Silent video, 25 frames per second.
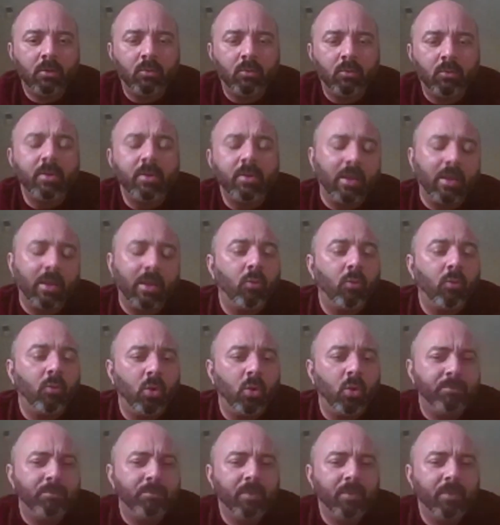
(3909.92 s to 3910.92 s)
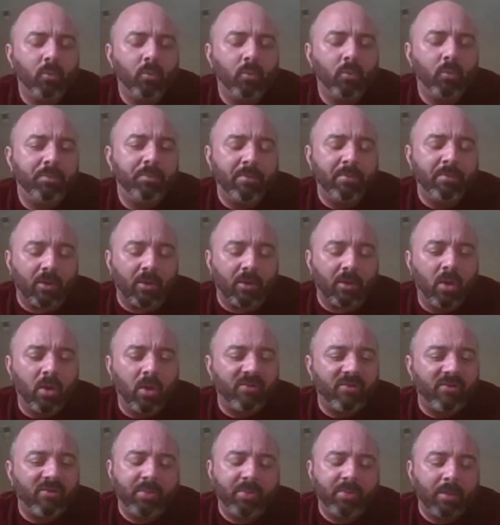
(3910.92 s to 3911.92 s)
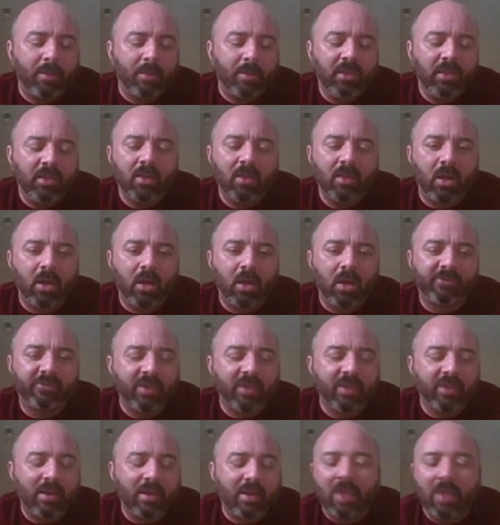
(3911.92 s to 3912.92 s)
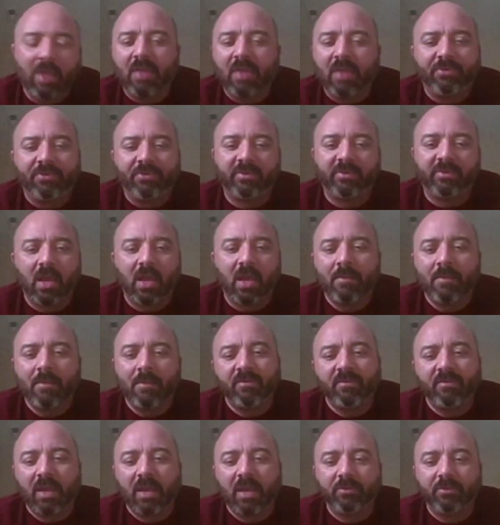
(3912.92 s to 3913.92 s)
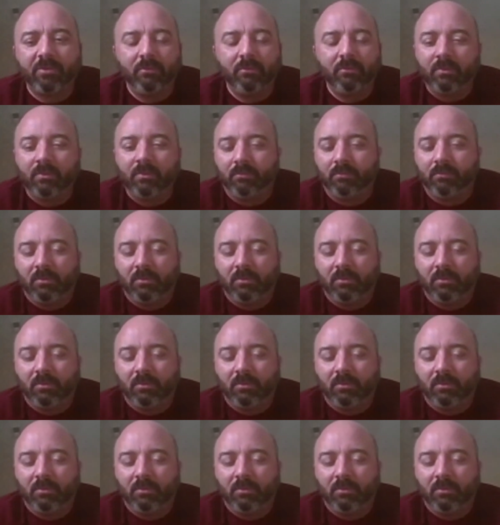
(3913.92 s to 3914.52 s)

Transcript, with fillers: Well, yeah, it would be better off. I mean, honestly, I've got the time. I've got. We'll talk about it.